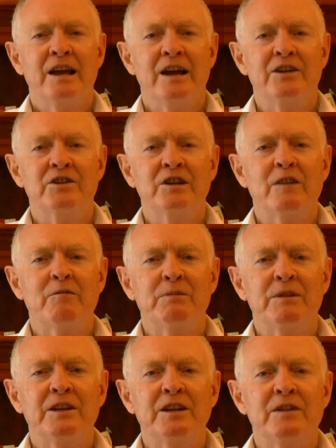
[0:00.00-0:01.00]
and you'll have
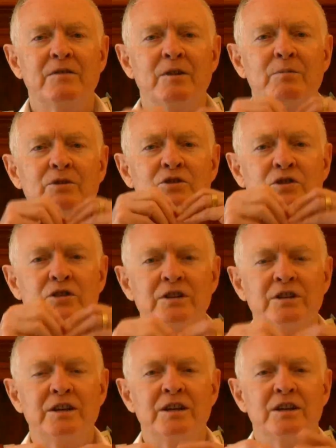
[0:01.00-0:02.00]
plenty of
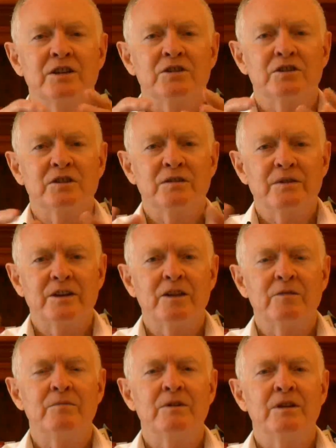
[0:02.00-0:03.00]
opportunity to
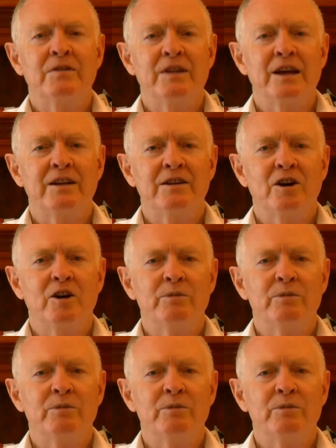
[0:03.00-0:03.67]
develop that